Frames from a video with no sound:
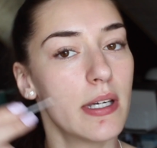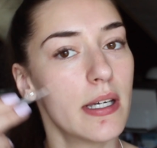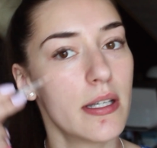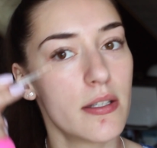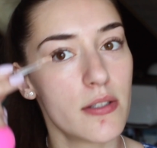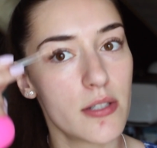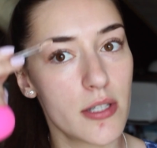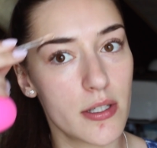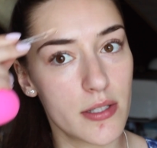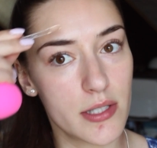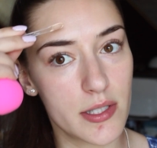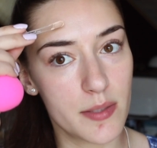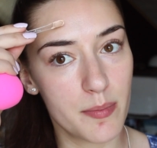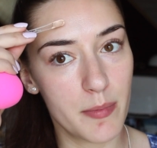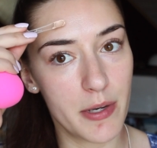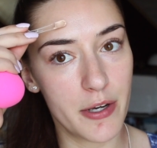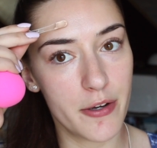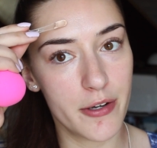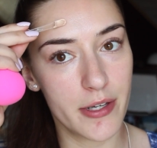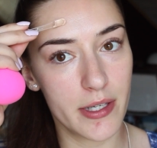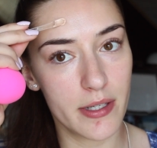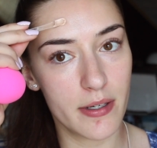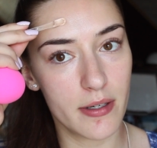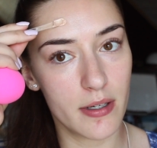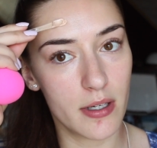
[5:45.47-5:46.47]
and just
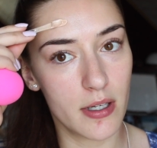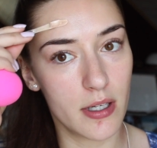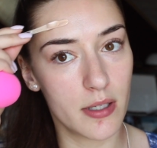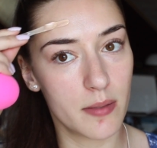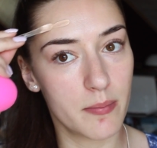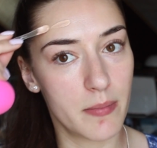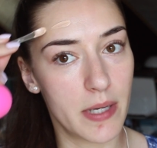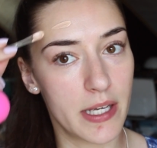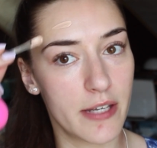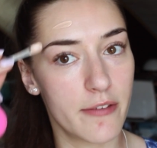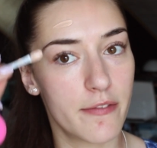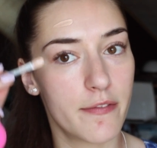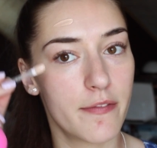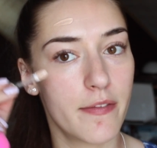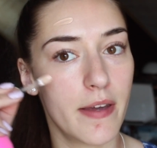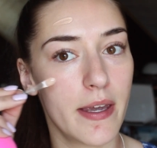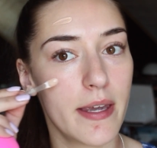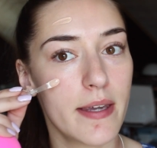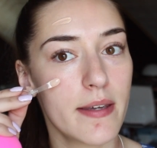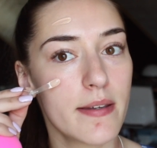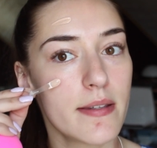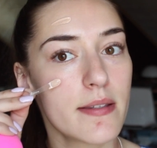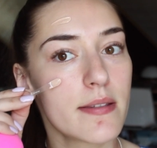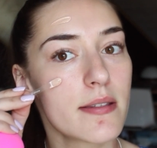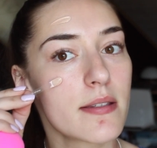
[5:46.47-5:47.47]
smear it on my
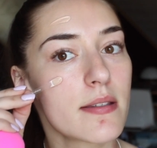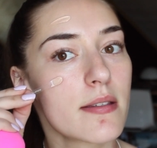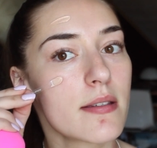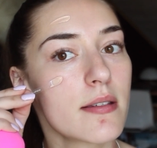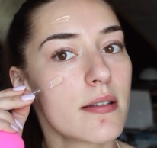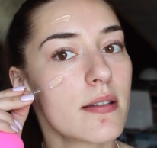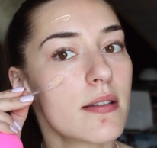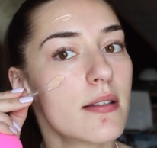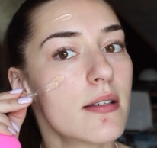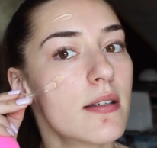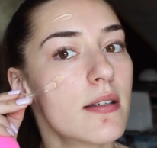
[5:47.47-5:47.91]
face.